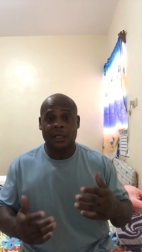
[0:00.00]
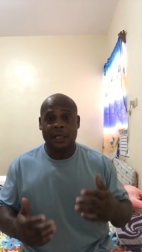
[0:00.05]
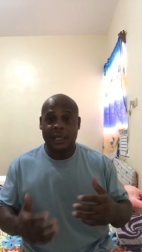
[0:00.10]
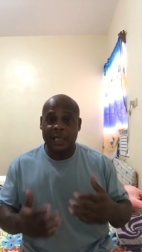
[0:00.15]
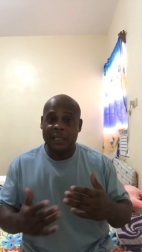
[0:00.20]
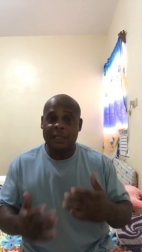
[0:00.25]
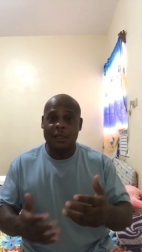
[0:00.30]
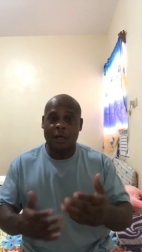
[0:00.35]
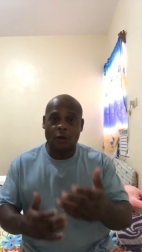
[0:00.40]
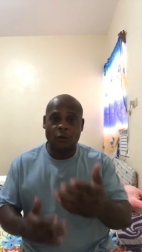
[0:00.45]

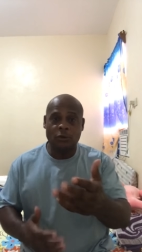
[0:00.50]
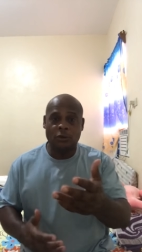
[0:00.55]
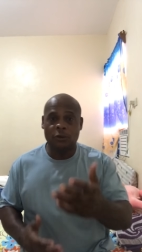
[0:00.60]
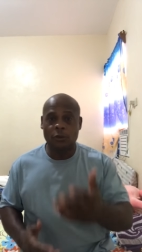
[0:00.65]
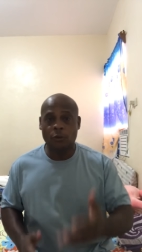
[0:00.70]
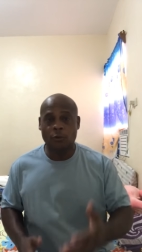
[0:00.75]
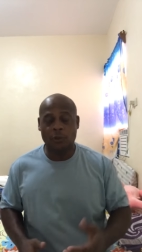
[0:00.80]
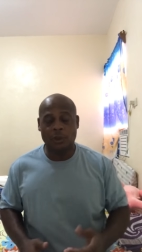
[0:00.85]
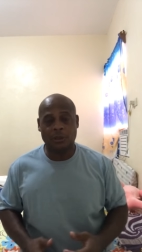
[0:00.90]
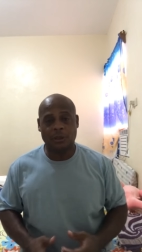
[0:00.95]
he knows
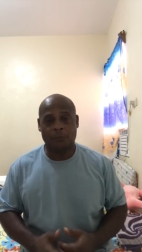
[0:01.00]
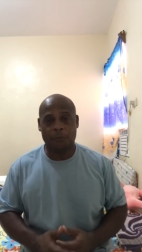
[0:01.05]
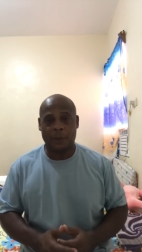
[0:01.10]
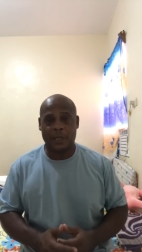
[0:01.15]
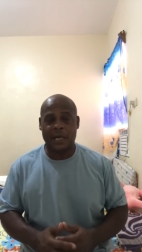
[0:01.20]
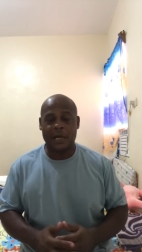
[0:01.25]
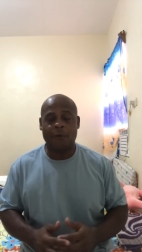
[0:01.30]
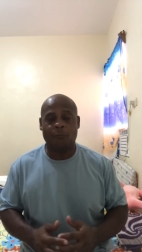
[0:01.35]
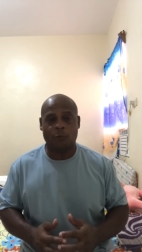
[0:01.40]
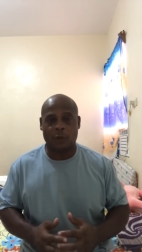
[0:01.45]
you were the
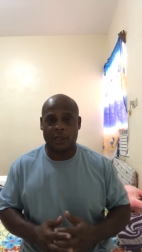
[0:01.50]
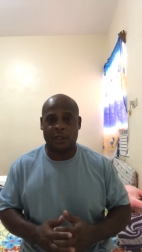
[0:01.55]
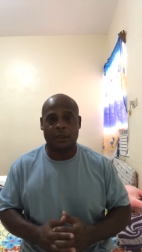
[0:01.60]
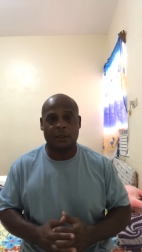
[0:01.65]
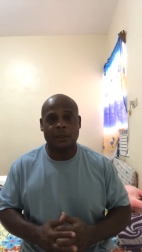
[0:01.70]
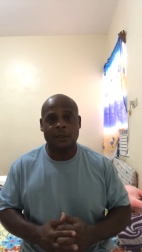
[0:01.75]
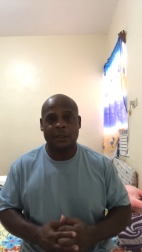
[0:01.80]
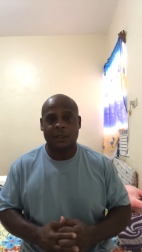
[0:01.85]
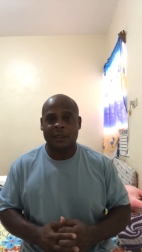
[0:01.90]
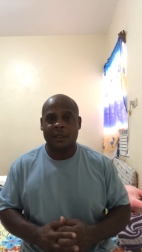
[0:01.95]
breadwinner.